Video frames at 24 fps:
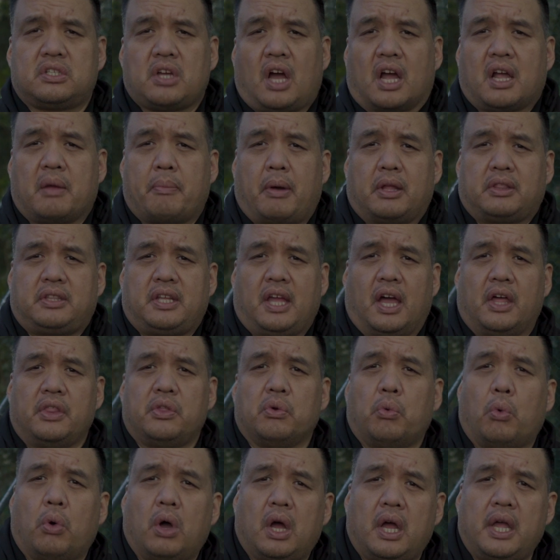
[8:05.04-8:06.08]
talk about the
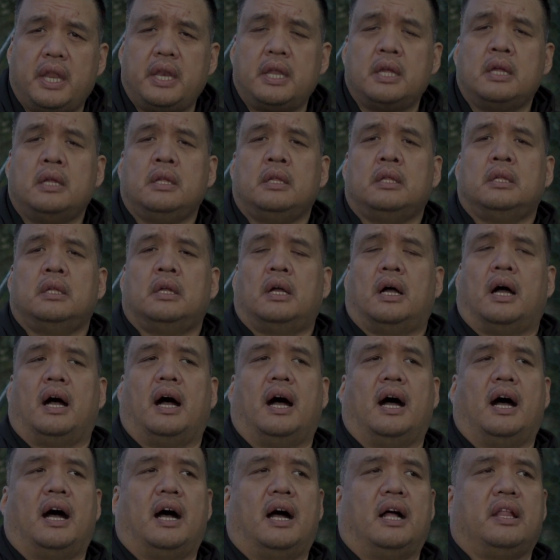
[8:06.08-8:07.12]
other one
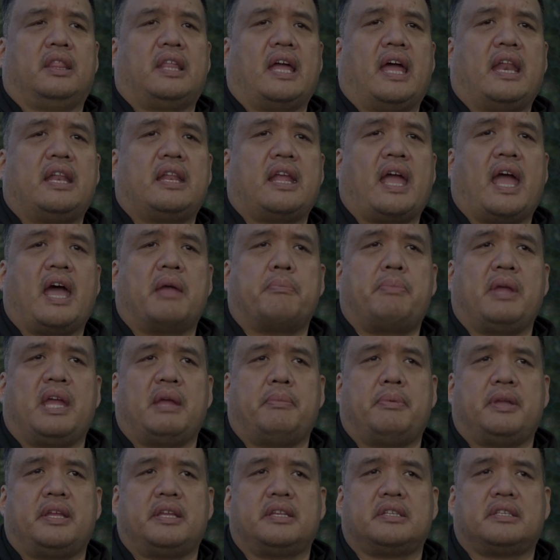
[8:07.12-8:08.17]
that had
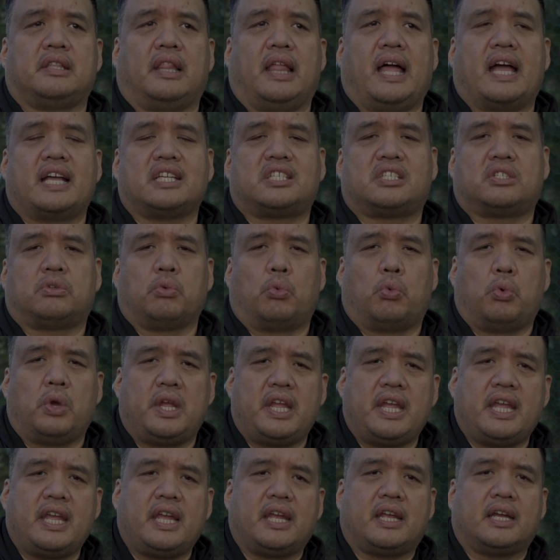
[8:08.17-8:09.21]
babies last
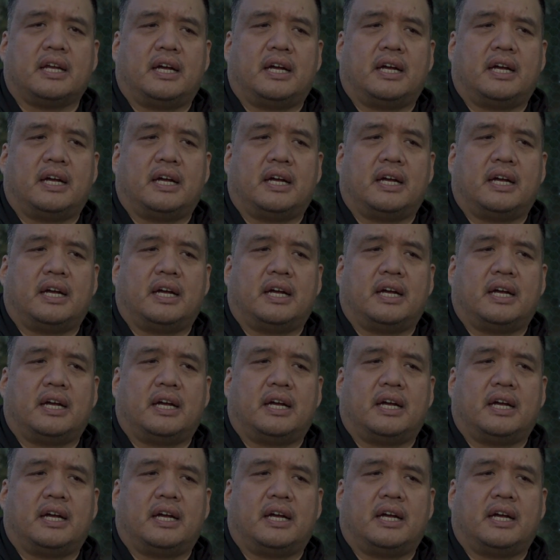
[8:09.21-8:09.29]
week.